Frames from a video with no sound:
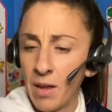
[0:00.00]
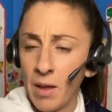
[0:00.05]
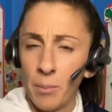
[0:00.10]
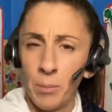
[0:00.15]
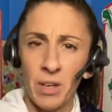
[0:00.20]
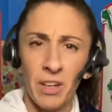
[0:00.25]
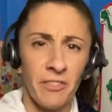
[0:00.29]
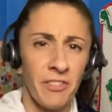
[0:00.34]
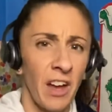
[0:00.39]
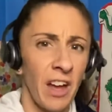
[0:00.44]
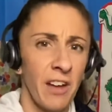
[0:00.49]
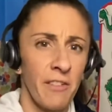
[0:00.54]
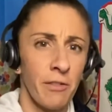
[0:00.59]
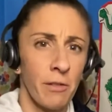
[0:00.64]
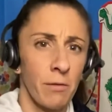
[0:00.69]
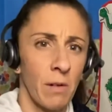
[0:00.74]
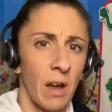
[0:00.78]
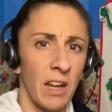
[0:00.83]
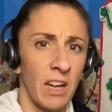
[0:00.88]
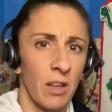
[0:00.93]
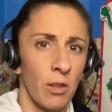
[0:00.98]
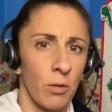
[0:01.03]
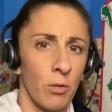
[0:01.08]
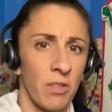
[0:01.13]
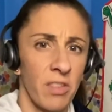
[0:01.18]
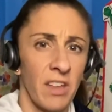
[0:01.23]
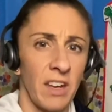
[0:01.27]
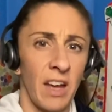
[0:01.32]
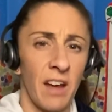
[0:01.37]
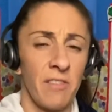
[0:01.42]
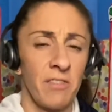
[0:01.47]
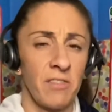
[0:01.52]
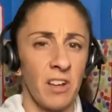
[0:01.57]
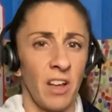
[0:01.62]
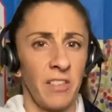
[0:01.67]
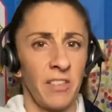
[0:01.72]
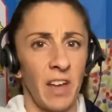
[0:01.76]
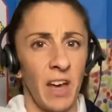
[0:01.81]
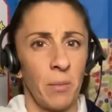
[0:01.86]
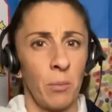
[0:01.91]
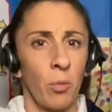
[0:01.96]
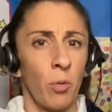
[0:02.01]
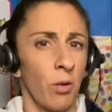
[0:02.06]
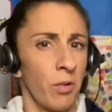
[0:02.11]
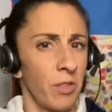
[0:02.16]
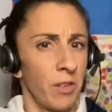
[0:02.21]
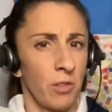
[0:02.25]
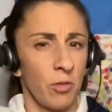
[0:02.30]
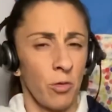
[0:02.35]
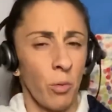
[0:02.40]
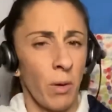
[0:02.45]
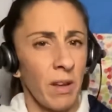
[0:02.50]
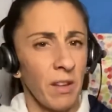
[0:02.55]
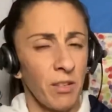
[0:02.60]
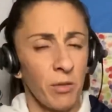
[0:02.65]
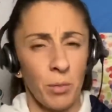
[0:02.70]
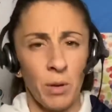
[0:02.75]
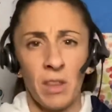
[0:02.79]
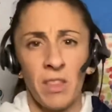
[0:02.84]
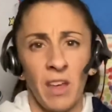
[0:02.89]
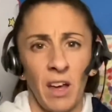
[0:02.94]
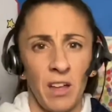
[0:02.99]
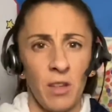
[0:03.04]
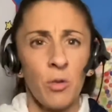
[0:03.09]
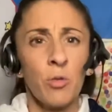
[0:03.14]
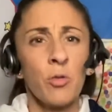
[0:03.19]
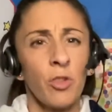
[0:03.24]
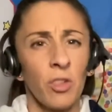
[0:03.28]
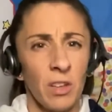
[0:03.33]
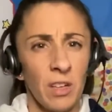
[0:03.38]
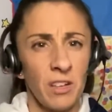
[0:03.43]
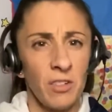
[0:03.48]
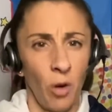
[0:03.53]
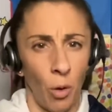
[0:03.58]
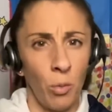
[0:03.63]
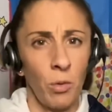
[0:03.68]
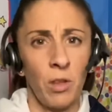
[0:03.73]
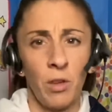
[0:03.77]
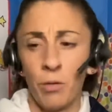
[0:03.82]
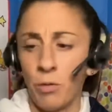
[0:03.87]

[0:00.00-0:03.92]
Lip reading: But if I have a regular that I've done that more than twice with, I usually don't use